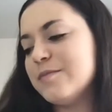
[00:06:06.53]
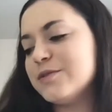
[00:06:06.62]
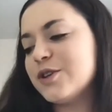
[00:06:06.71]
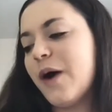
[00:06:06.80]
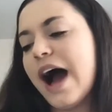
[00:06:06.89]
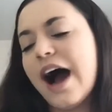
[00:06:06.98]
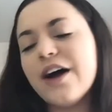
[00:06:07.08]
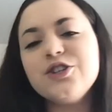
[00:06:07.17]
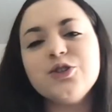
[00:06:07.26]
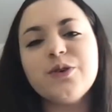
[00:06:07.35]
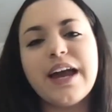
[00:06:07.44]
So how
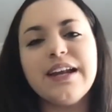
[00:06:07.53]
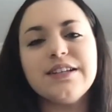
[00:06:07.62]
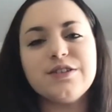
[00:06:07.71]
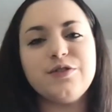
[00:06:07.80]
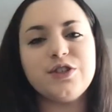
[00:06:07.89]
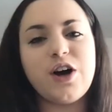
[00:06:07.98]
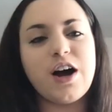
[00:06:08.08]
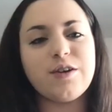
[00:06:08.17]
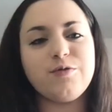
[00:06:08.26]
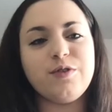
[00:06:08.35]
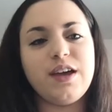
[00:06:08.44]
did you get into
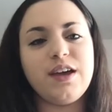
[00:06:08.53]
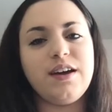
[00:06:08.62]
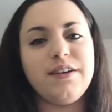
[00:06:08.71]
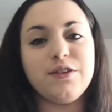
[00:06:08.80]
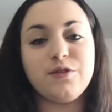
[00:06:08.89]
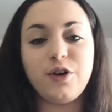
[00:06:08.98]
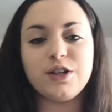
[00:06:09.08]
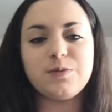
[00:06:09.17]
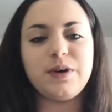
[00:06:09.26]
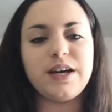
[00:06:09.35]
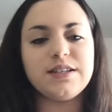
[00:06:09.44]
photography in the
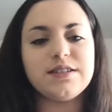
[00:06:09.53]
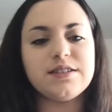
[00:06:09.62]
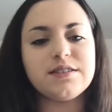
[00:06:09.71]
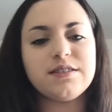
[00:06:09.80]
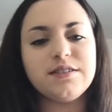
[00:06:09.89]
first place?